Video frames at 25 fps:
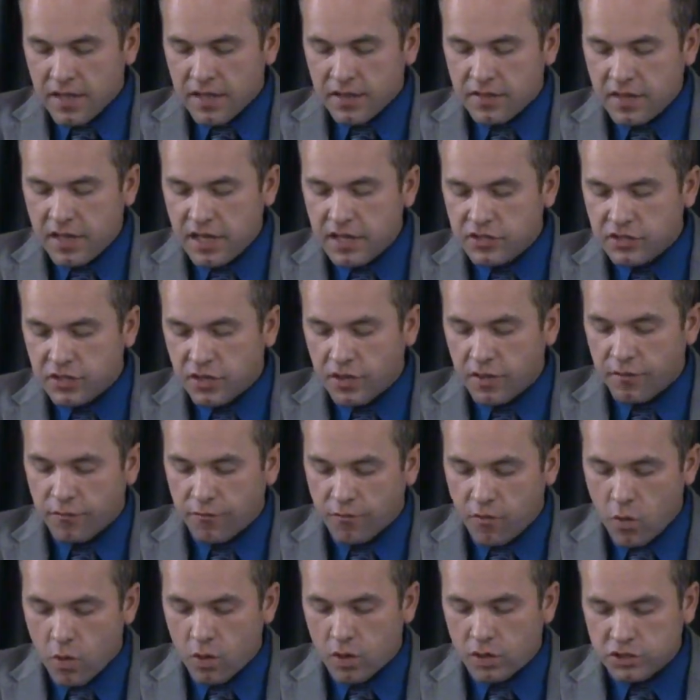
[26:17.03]
These are the
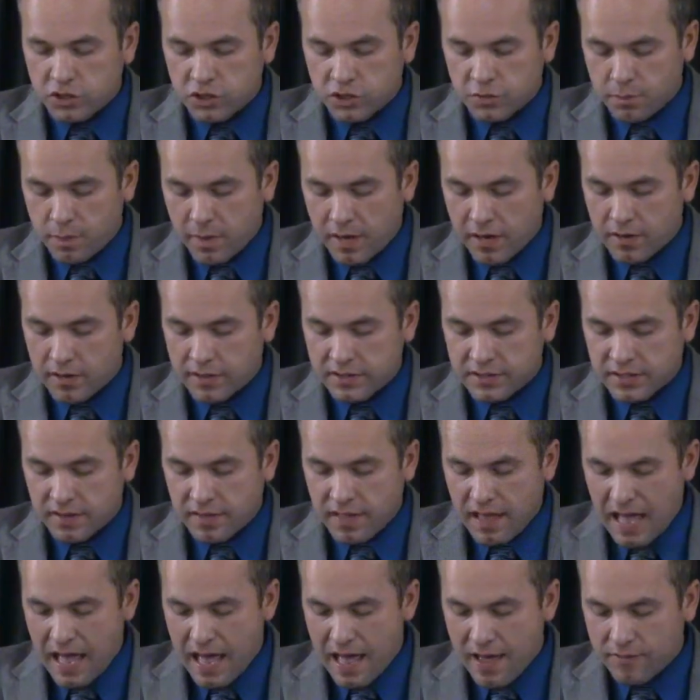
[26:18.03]
4 spirits of
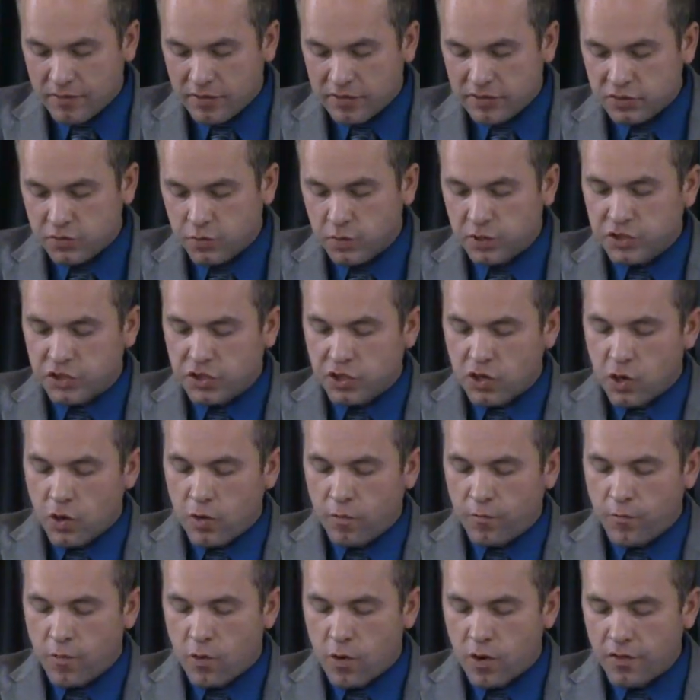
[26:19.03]
the heavens which
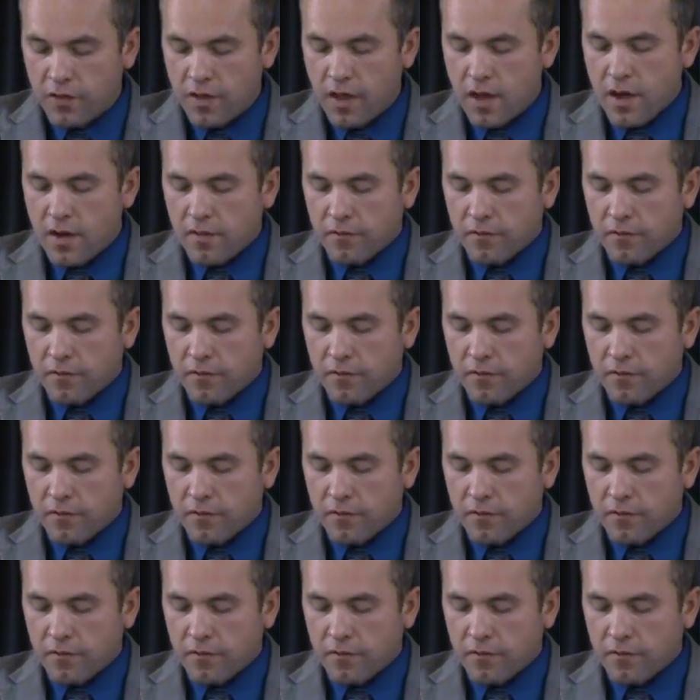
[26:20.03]
go forth